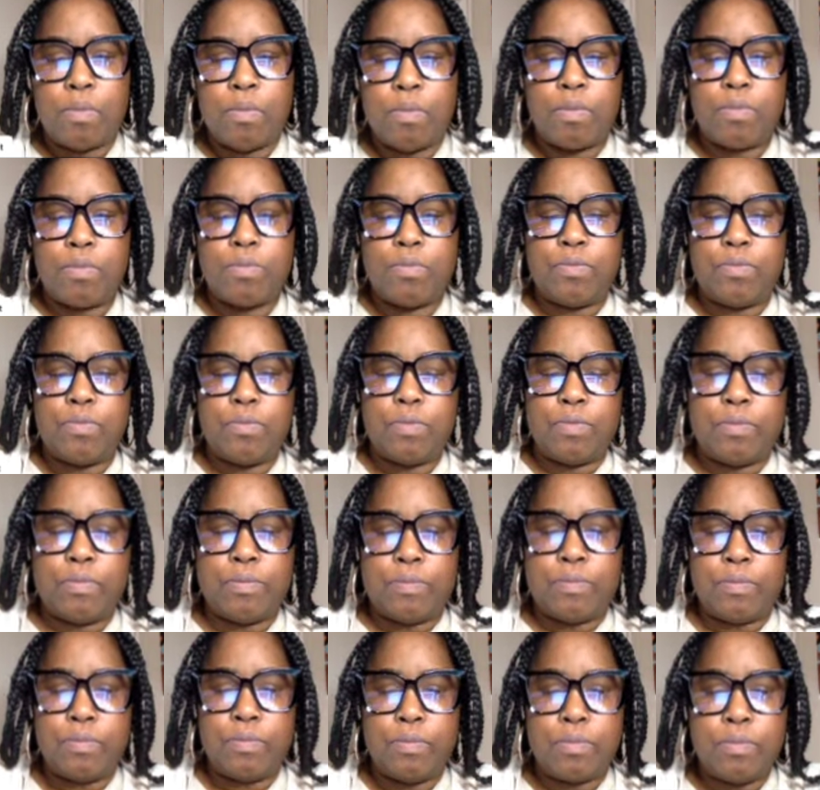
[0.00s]

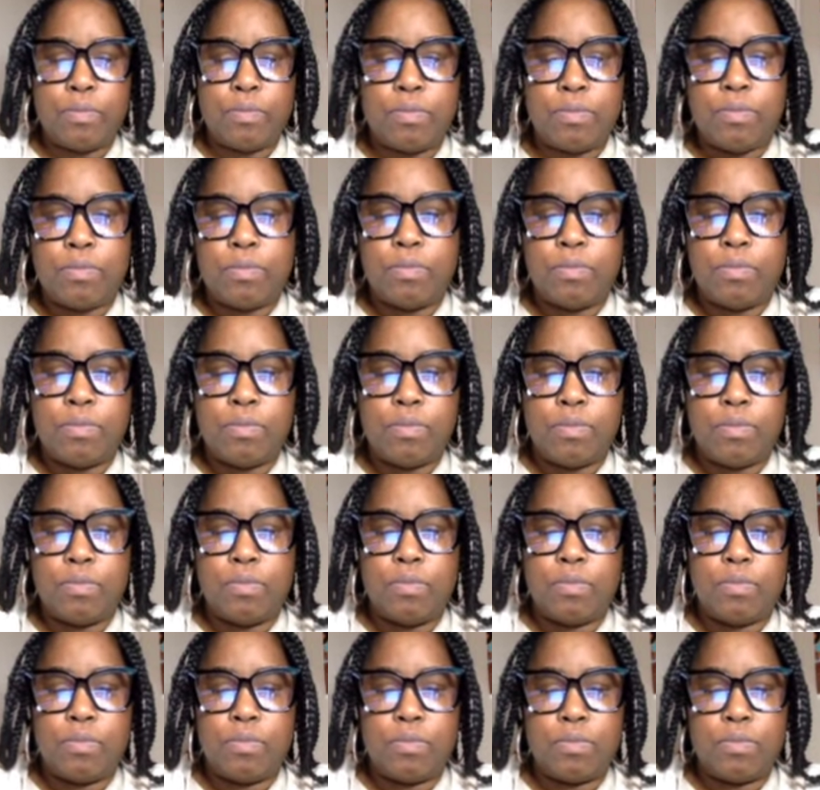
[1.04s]

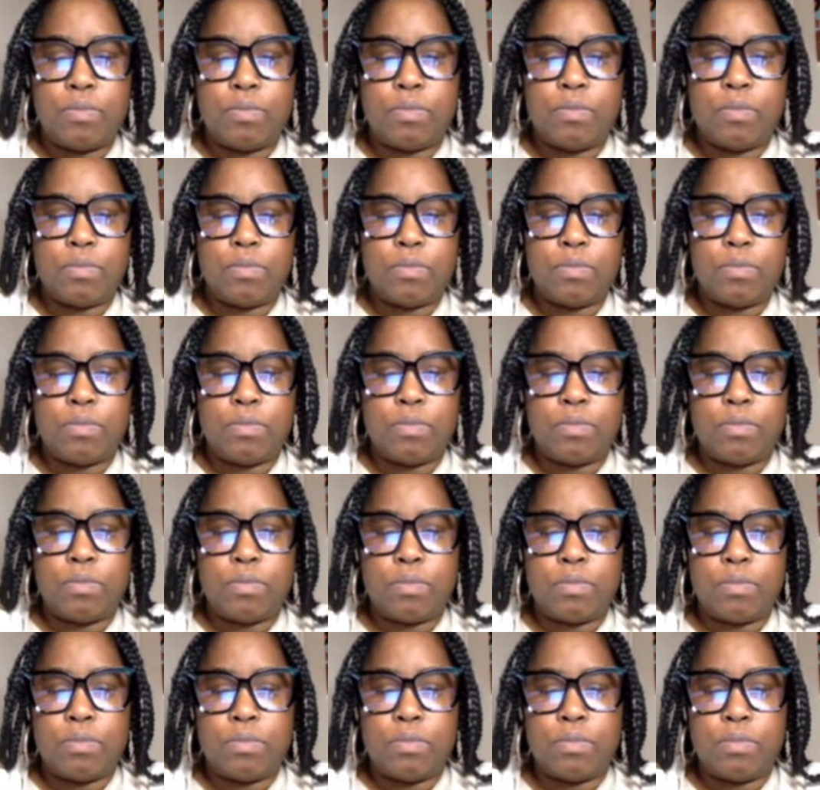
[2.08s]

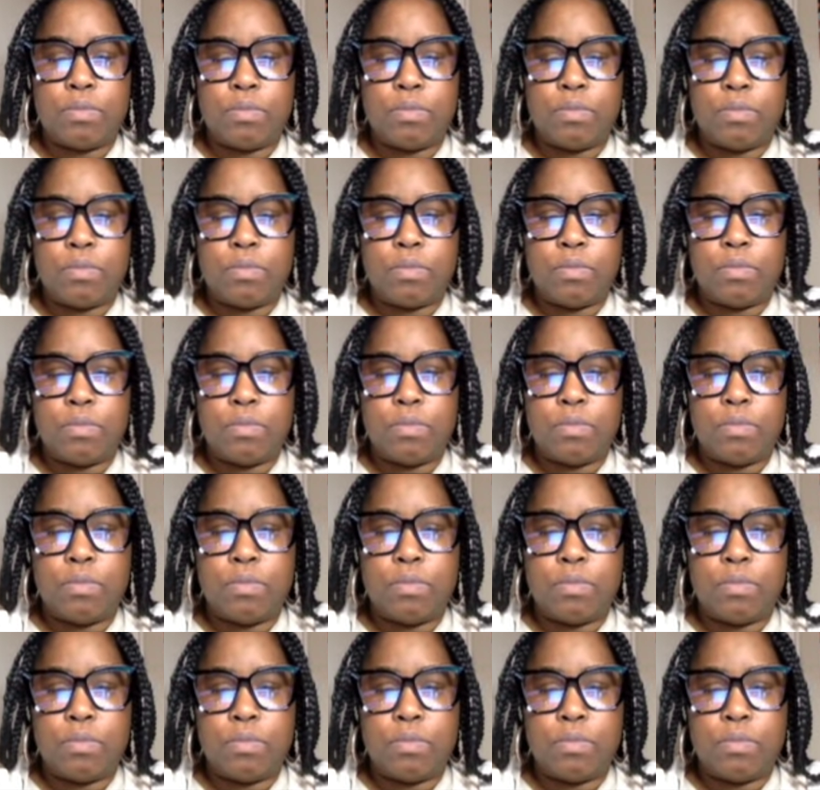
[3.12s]
This person isn't speaking.